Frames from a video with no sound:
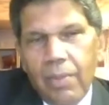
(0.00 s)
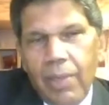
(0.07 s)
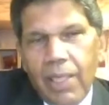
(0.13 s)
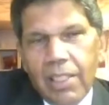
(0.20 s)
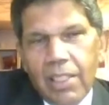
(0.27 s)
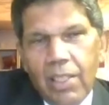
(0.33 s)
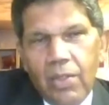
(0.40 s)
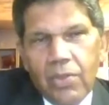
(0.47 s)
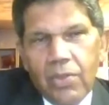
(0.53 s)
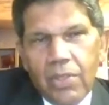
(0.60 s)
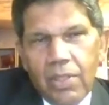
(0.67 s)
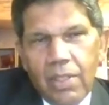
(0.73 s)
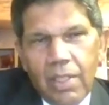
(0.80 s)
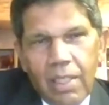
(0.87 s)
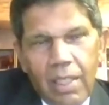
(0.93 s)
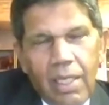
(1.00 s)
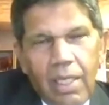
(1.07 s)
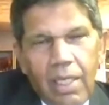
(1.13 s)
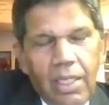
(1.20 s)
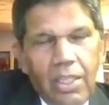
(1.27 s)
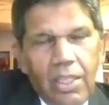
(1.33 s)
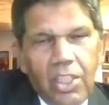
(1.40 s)
a resolution,
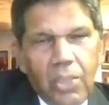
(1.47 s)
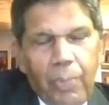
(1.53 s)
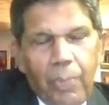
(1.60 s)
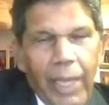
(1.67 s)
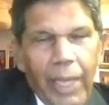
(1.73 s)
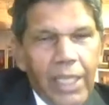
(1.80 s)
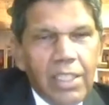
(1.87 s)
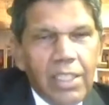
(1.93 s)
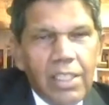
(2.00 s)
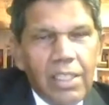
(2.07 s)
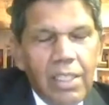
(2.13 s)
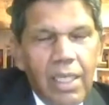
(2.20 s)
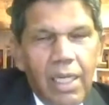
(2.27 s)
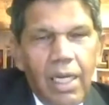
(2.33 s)
space,